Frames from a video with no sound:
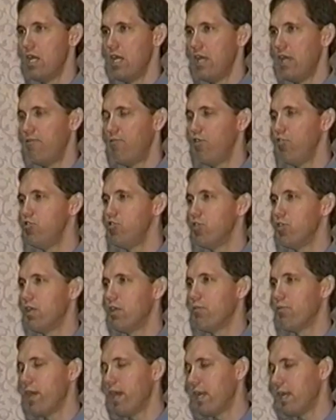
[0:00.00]
If you
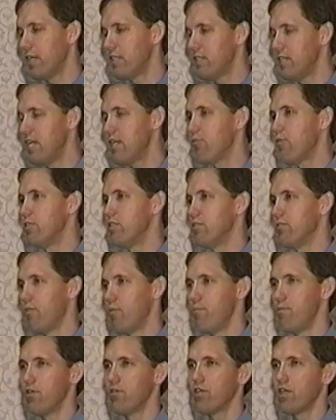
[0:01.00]
generate a sequence of a
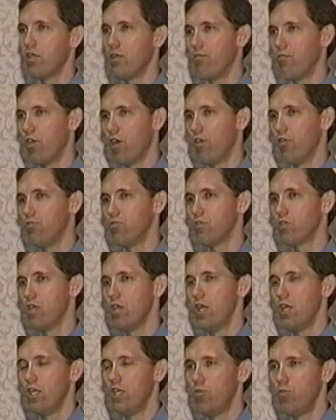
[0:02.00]
million of those,
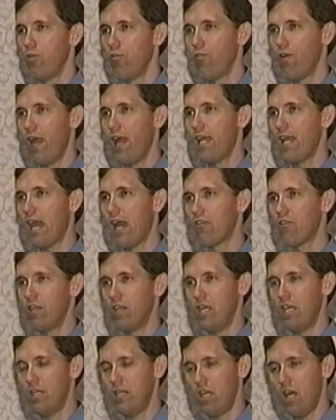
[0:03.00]
you will find out
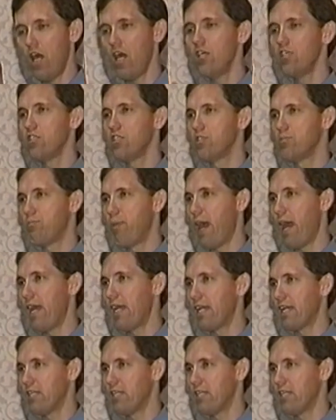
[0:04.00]
that it does spike